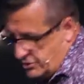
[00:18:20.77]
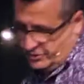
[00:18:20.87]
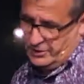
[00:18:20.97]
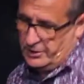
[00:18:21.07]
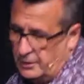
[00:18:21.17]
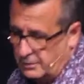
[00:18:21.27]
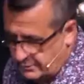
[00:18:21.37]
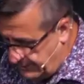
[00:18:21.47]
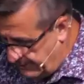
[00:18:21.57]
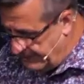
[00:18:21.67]
in here.
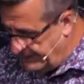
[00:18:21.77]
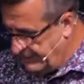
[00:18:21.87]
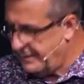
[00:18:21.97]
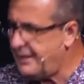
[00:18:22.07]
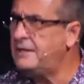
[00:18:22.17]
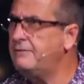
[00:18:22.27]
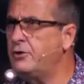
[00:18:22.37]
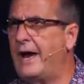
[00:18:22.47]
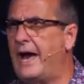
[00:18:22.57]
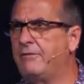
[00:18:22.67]
But any of you
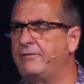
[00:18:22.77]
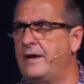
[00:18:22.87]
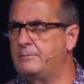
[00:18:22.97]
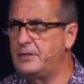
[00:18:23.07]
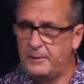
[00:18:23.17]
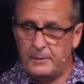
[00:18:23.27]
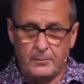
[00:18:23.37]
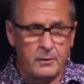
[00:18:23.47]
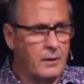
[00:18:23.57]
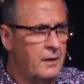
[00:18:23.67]
half empty people
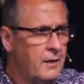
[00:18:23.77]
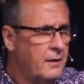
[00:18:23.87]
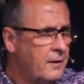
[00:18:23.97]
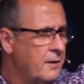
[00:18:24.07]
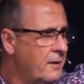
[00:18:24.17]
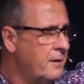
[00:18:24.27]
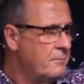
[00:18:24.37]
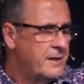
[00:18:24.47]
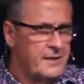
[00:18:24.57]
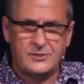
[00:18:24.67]
by
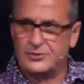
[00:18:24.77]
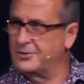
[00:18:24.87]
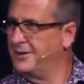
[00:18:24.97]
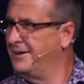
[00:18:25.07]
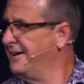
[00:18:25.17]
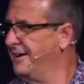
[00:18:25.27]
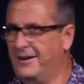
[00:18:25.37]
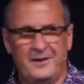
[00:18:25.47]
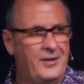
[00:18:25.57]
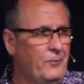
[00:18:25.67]
nature?
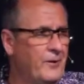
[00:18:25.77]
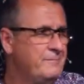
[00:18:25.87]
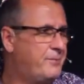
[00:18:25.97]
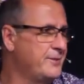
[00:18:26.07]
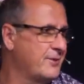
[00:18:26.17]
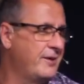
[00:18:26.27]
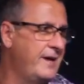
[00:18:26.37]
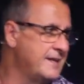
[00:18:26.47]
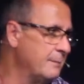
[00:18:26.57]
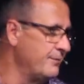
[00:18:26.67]
You wouldn't put your
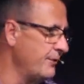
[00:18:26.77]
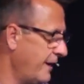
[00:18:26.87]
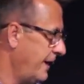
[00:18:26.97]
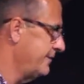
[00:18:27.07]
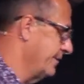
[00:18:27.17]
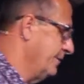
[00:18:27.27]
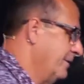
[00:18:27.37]
hand up if you had to.